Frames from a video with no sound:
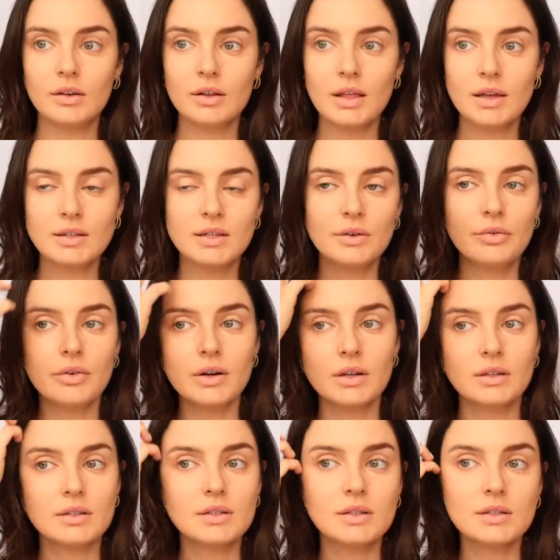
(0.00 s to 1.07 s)
Look at that
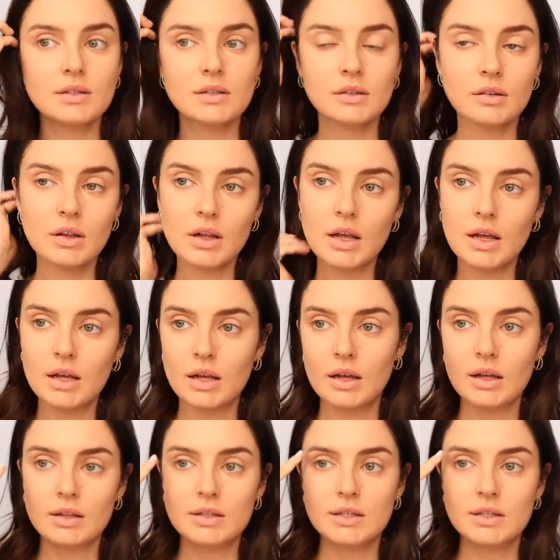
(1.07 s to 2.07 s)
difference. And